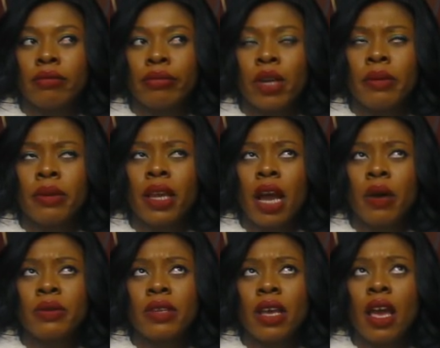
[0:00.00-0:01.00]
Probably I
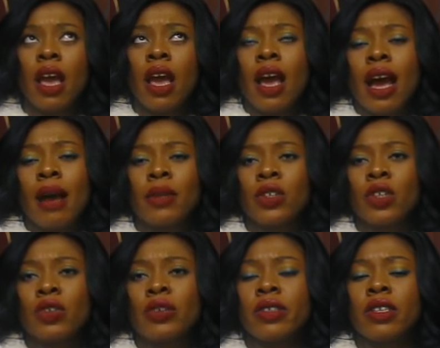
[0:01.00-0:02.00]
would say I'm not
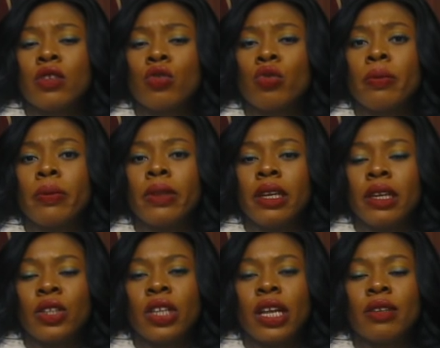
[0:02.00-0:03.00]
just using it to
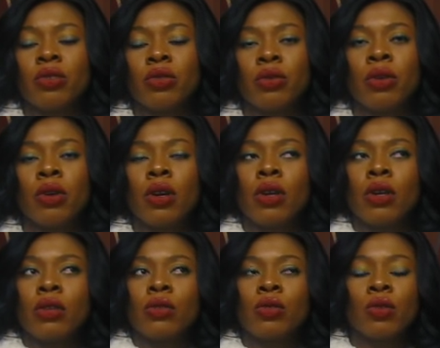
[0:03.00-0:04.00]
bleach, like to
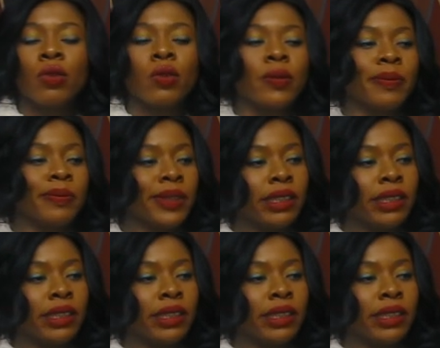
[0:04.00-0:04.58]
you